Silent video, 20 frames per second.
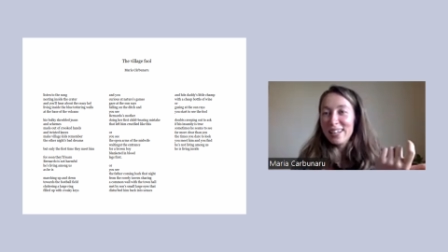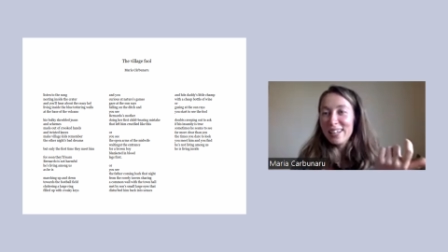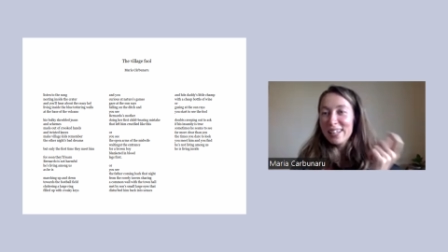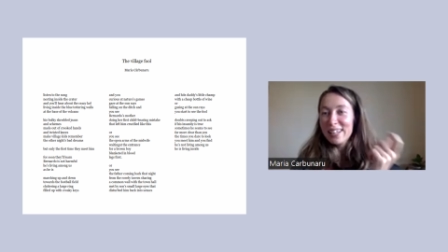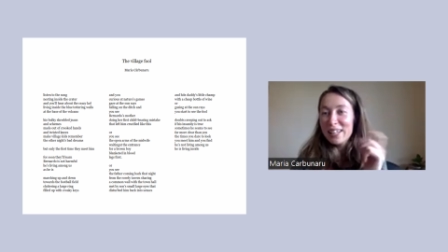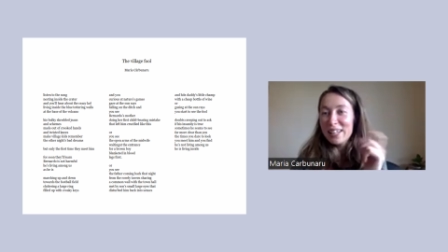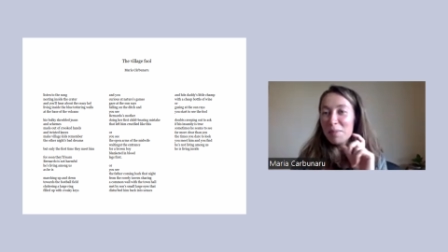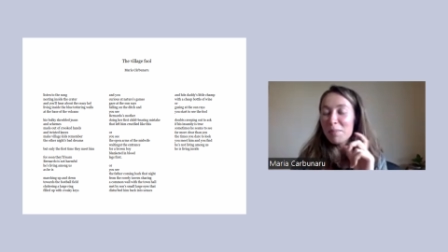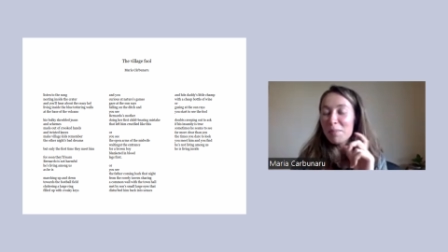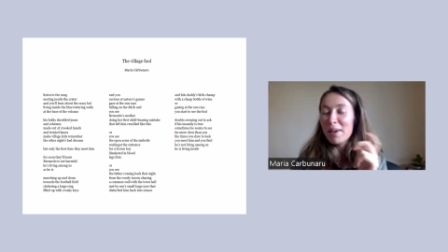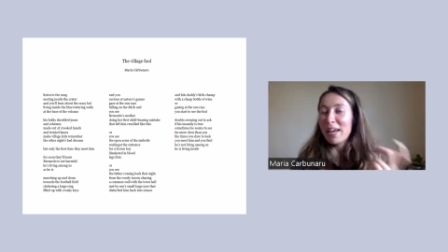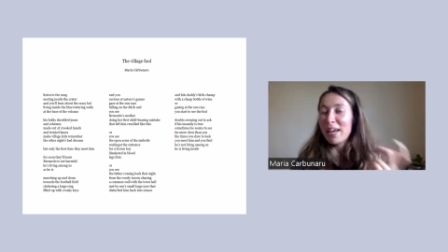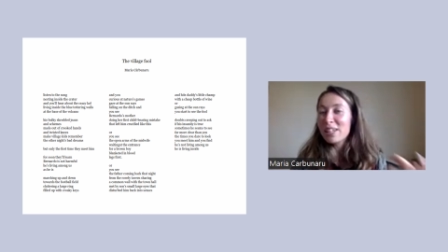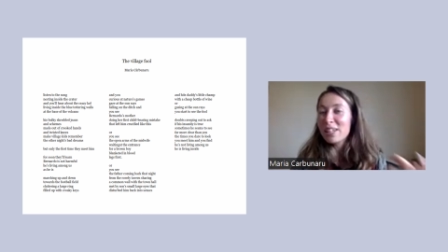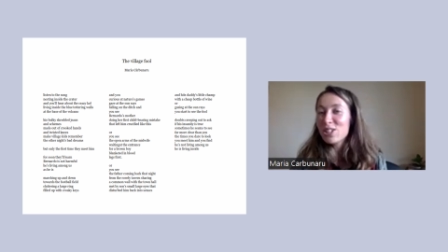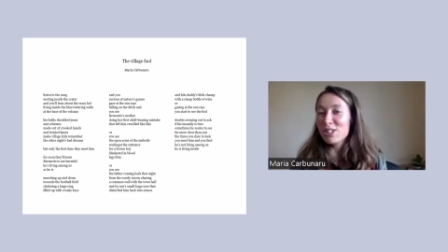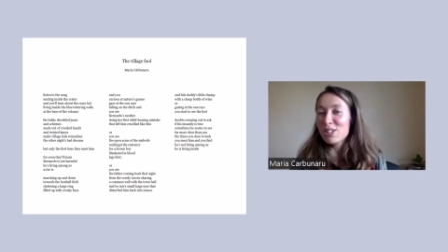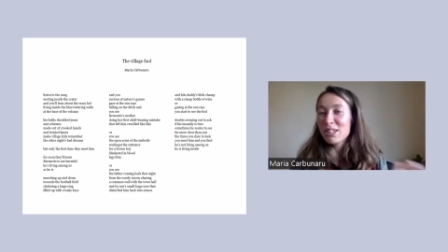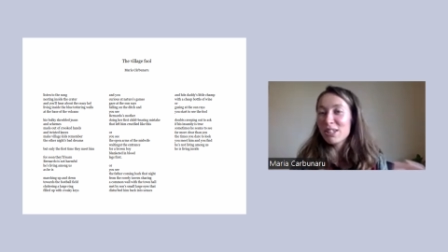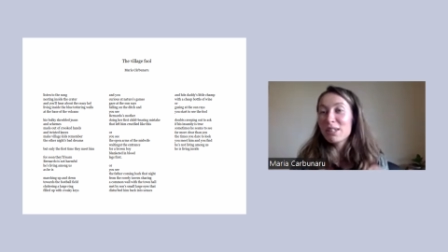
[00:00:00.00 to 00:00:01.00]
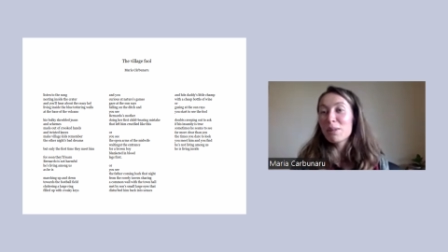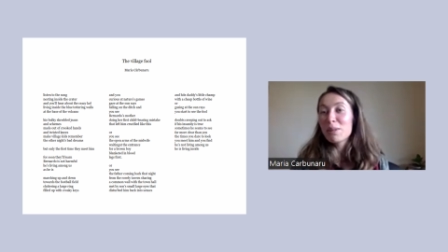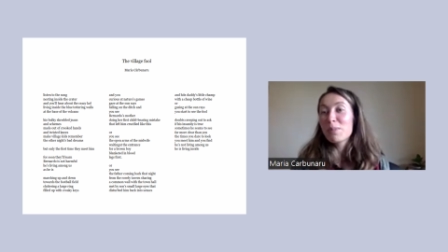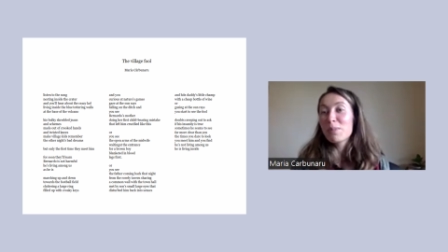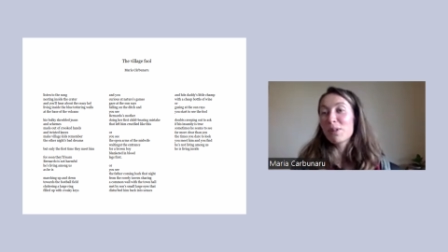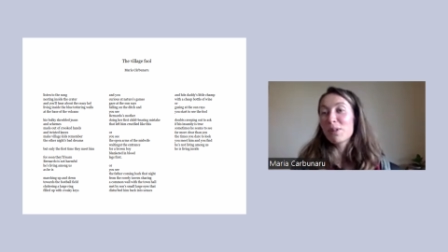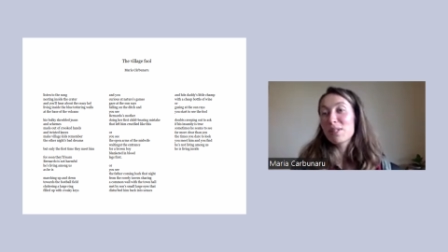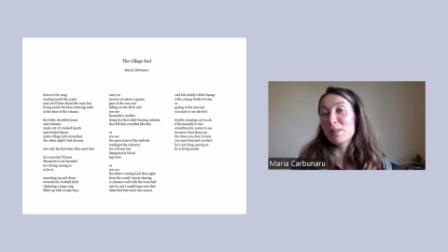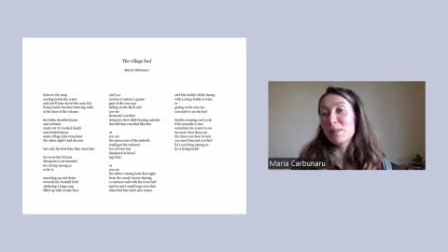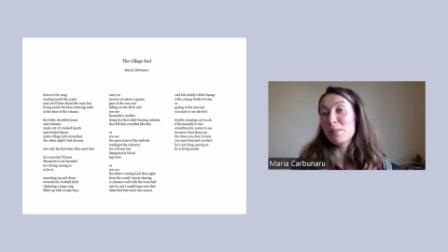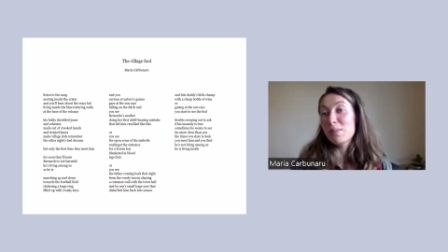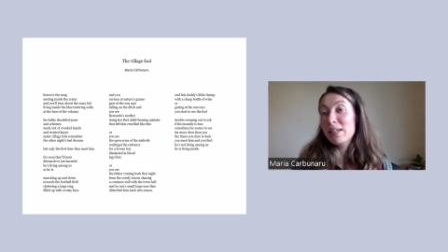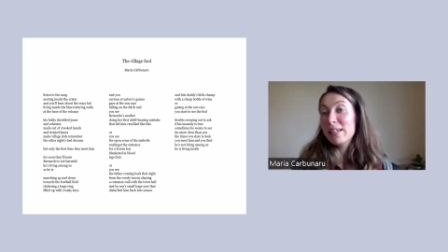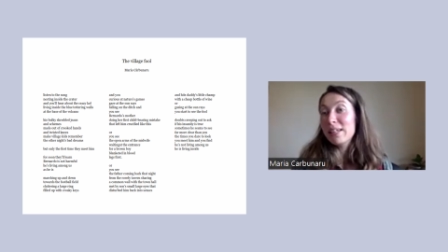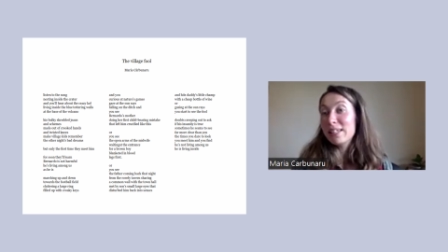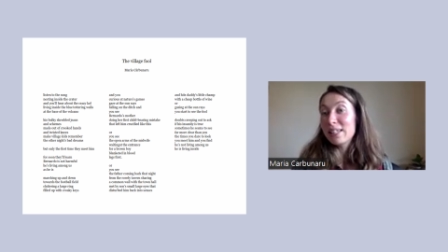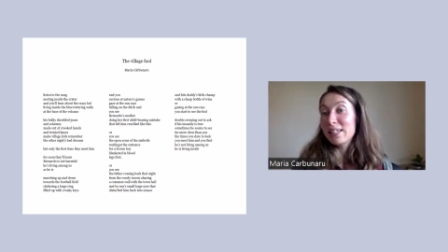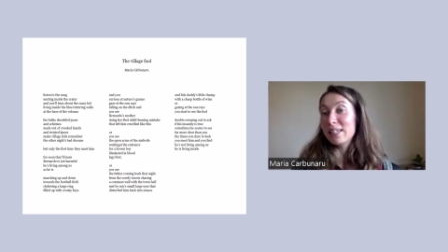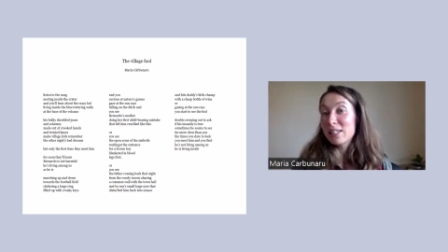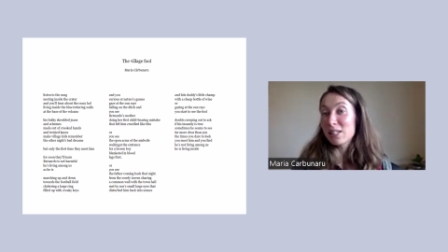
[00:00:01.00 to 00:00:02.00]
imaginary
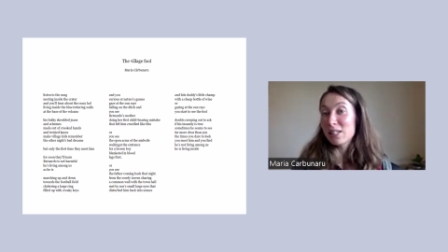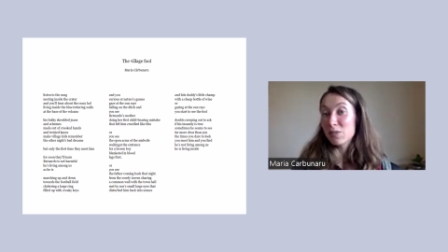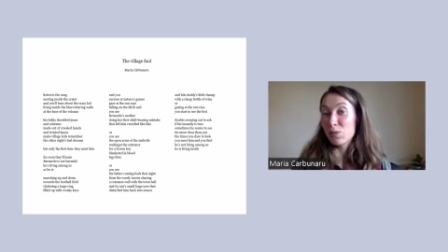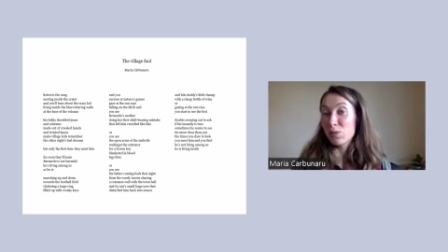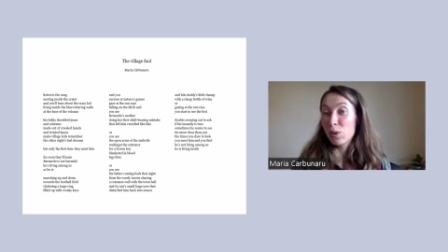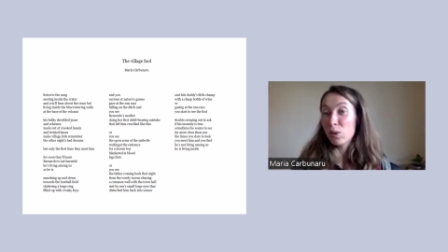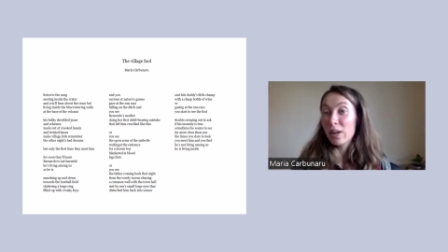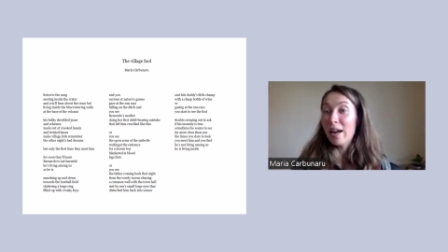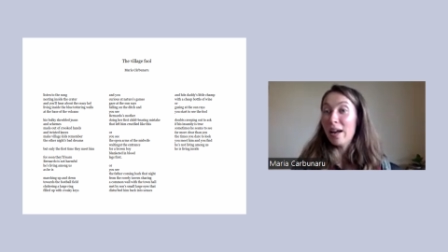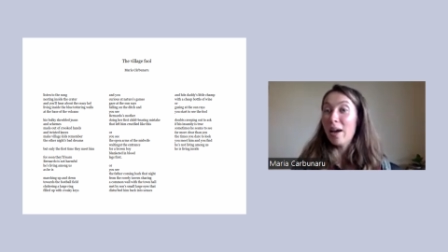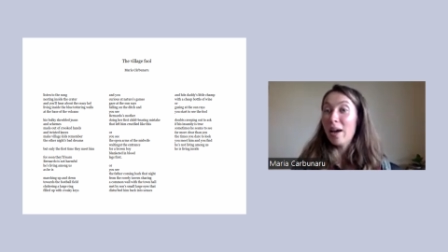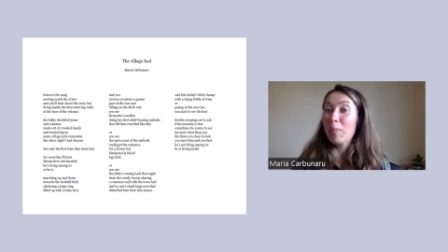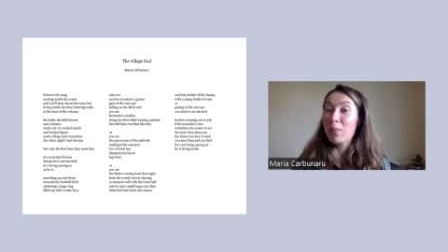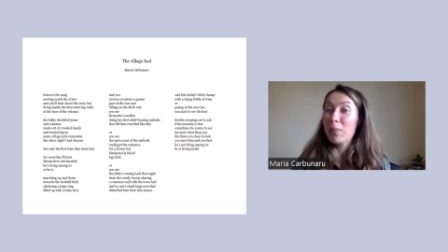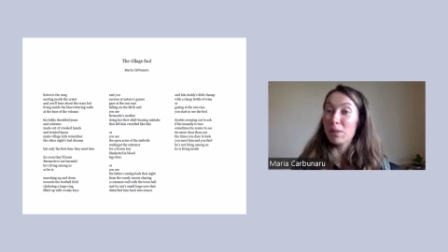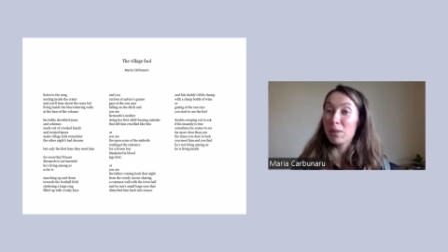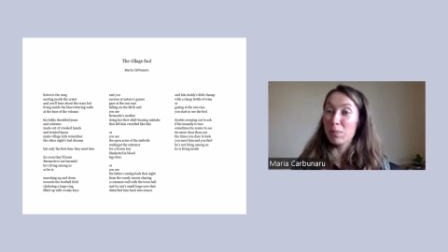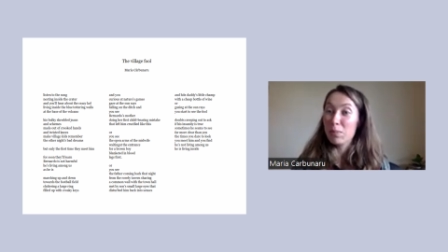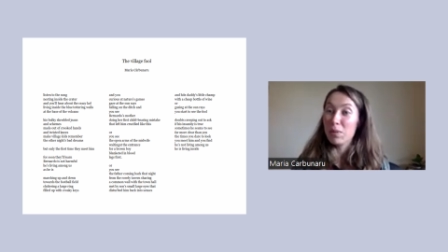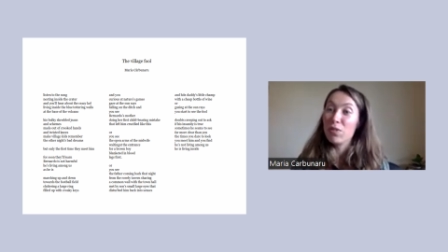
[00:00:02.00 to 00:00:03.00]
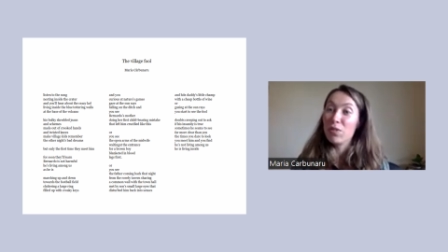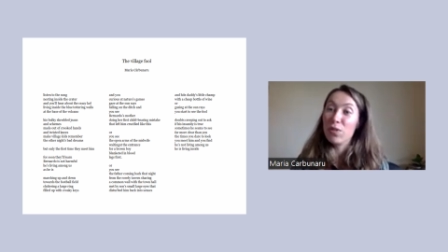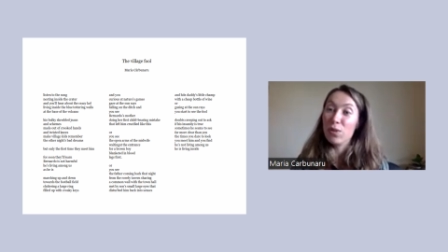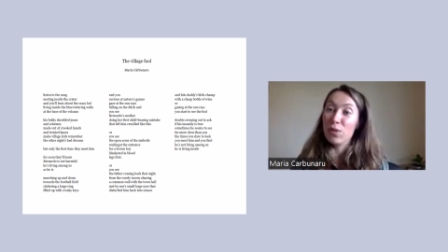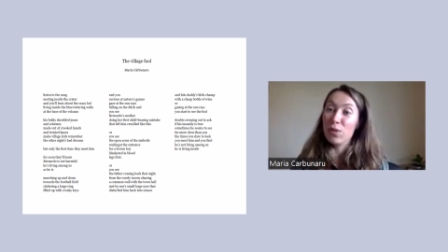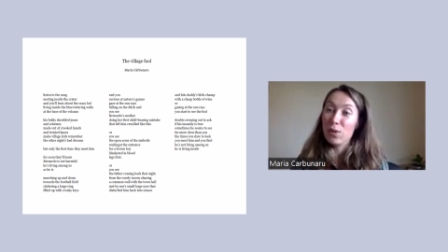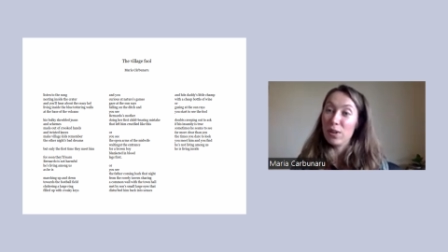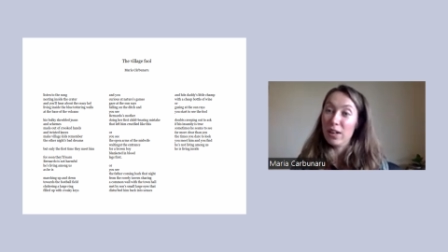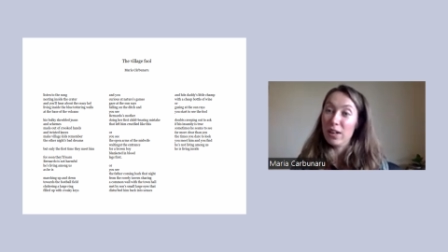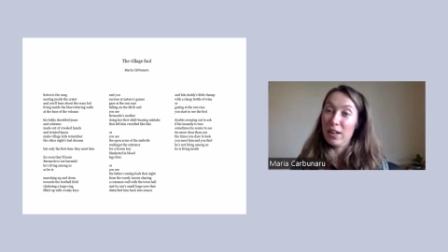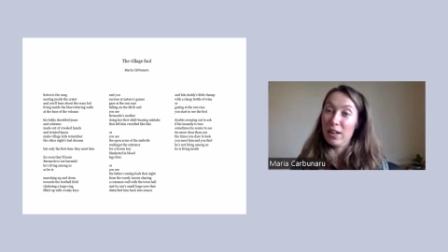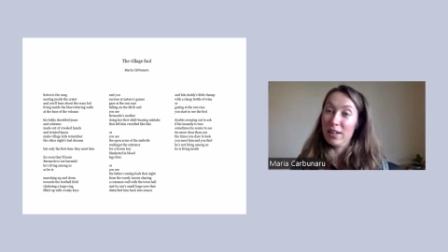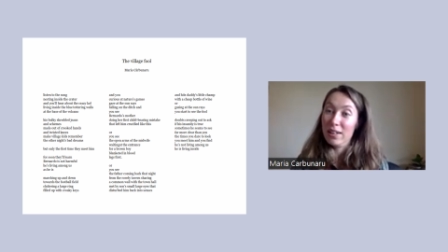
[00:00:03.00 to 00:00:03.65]
possibilities of what happened before